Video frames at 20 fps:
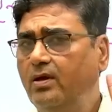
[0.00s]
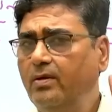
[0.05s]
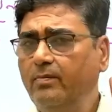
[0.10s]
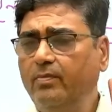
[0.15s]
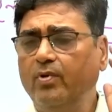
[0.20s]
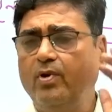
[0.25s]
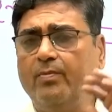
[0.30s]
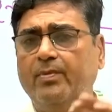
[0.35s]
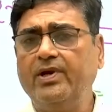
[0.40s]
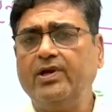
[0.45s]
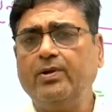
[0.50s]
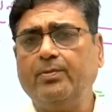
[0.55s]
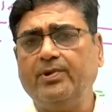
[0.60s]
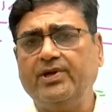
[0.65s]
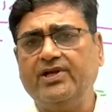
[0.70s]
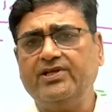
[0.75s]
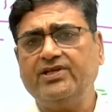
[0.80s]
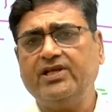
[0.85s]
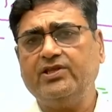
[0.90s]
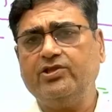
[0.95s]
moment of
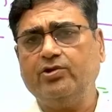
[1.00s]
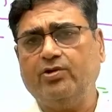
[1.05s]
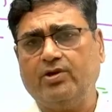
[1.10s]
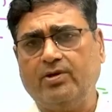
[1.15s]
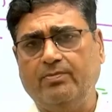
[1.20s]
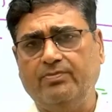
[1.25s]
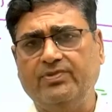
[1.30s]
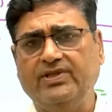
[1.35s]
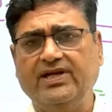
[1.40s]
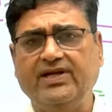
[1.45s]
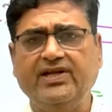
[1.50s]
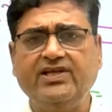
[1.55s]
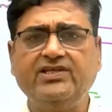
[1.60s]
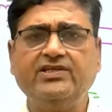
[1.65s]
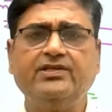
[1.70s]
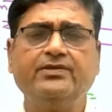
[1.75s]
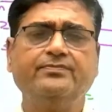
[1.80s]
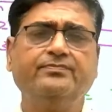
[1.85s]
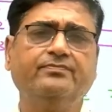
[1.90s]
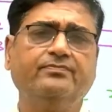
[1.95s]
inertia theorem, that
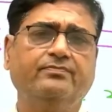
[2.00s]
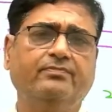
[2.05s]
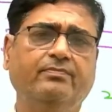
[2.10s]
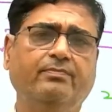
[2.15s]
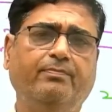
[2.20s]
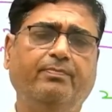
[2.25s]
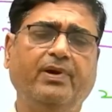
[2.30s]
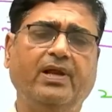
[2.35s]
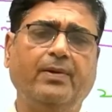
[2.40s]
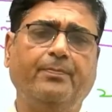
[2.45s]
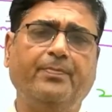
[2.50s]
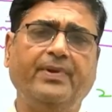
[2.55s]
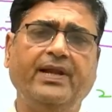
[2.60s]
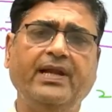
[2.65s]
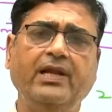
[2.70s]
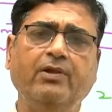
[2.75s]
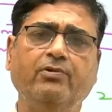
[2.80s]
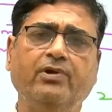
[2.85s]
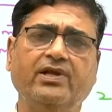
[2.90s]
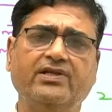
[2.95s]
is
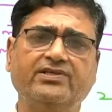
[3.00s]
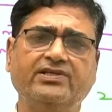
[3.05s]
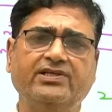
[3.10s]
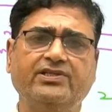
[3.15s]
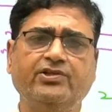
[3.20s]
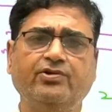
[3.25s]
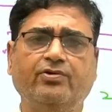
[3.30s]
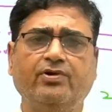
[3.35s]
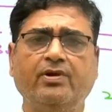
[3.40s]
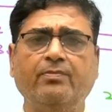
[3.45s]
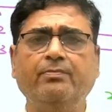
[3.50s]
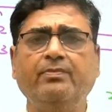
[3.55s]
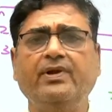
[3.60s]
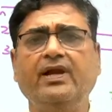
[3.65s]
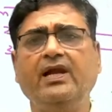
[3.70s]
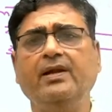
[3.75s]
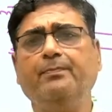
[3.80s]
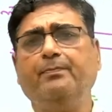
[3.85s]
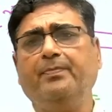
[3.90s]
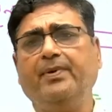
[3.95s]
perpendicular axis theorem
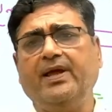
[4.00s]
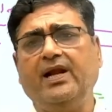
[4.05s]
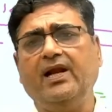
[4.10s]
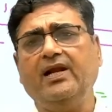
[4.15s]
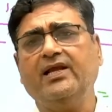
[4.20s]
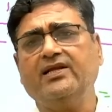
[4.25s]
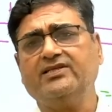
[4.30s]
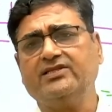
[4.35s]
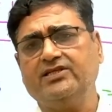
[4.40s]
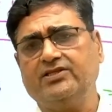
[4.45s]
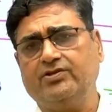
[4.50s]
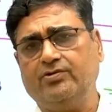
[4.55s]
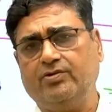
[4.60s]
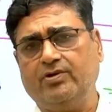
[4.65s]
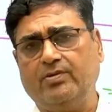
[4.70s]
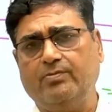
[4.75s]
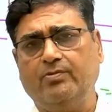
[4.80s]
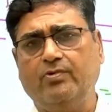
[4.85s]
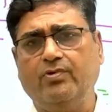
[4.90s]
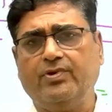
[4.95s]
and parallel axis
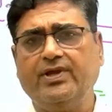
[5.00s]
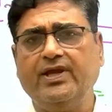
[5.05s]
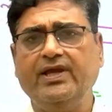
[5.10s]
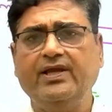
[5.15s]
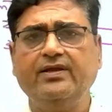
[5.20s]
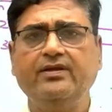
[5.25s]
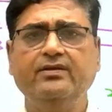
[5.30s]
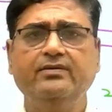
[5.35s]
theorem. Okay.